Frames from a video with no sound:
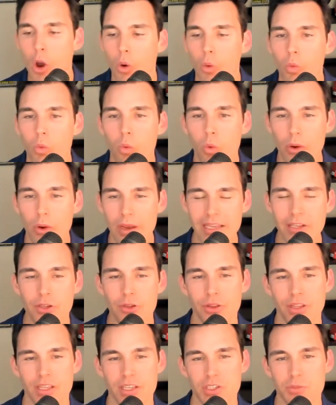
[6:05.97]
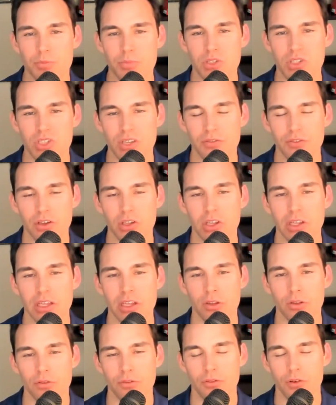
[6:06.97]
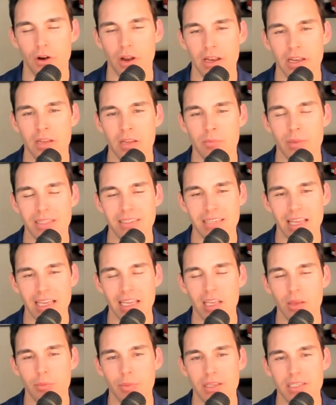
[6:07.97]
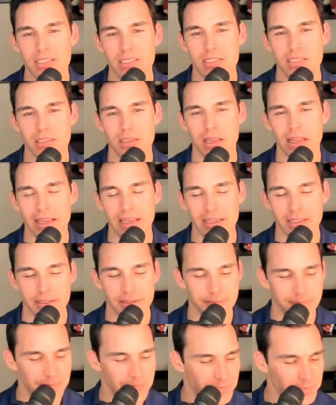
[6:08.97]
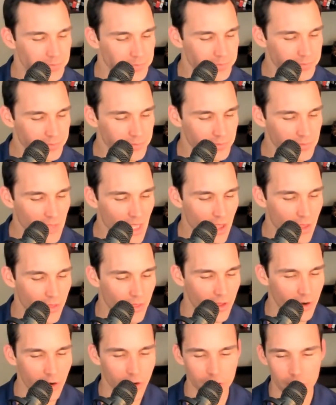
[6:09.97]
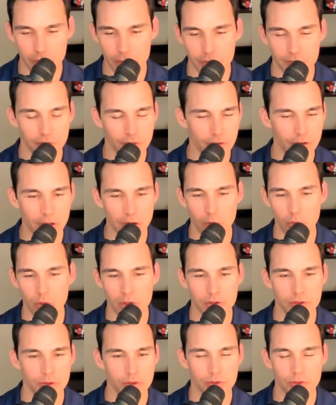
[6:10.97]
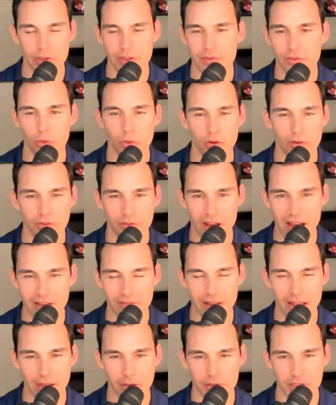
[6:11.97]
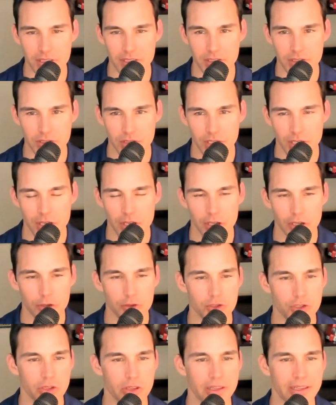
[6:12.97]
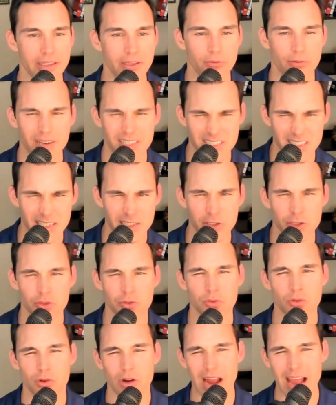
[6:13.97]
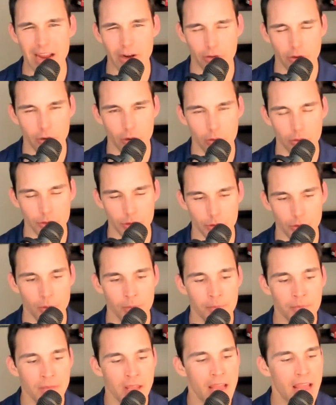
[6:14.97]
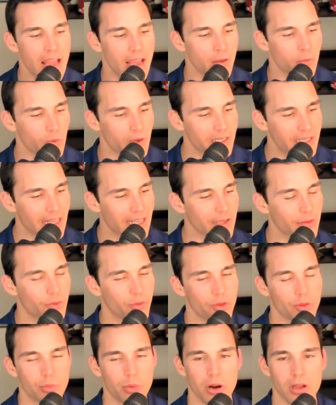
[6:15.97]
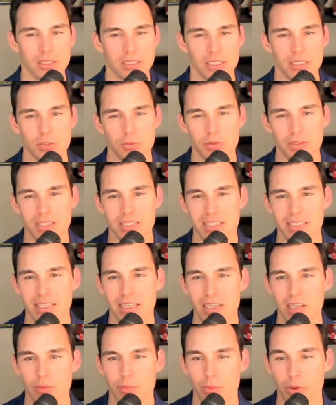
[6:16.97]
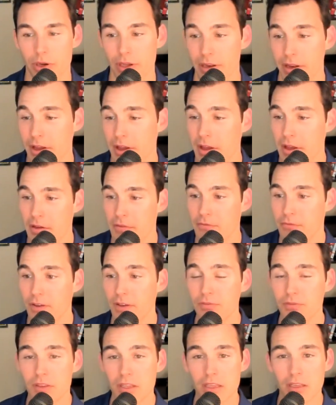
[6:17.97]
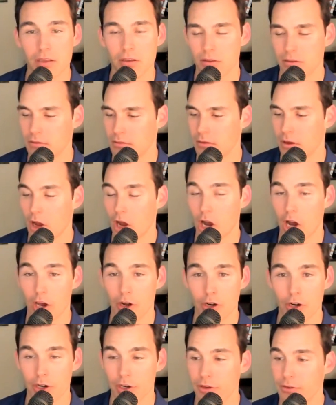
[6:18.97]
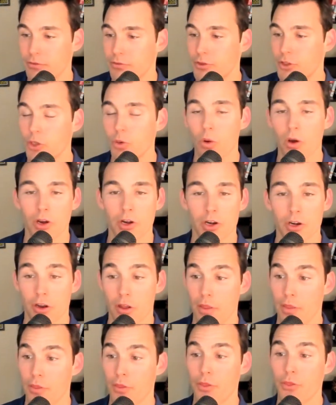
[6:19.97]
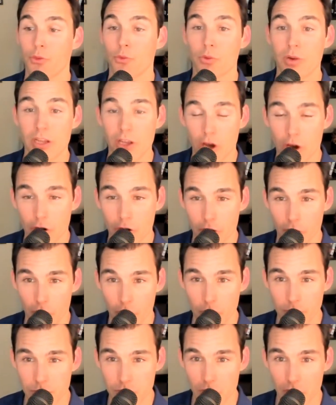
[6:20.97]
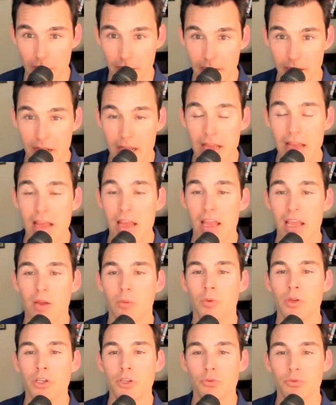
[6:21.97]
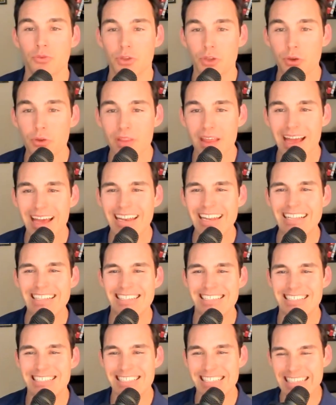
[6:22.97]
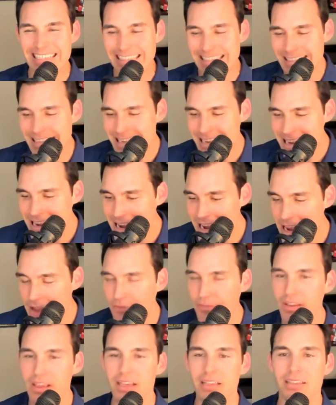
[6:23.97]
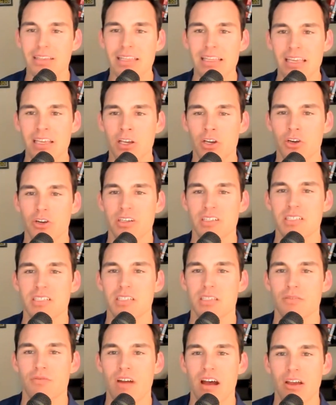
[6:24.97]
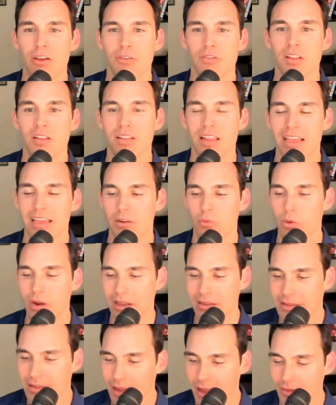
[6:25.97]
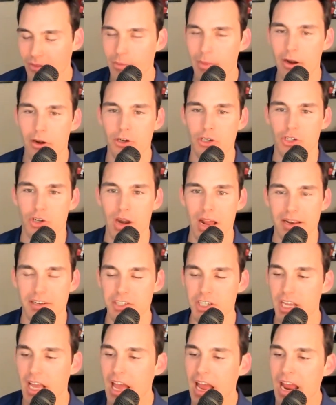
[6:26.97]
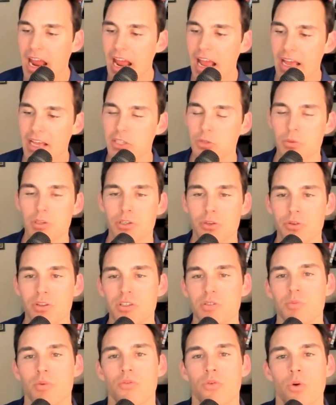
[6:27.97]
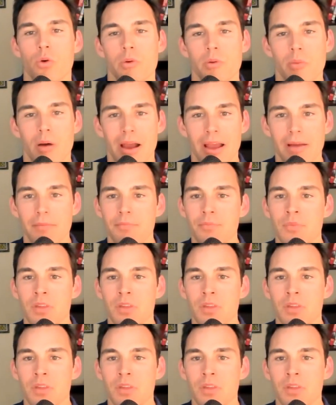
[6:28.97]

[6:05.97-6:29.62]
We do this specifically on the front end by taking pieces of land that are good for, 1, 2, 3, 4, or 5 houses, usually residential or agricultural. And we take it through the process with the city to put 50, 100, 200, 300 homes on it. And when you do that, it significantly increases the value of the land. And what I love about our strategy is we do this before we buy it.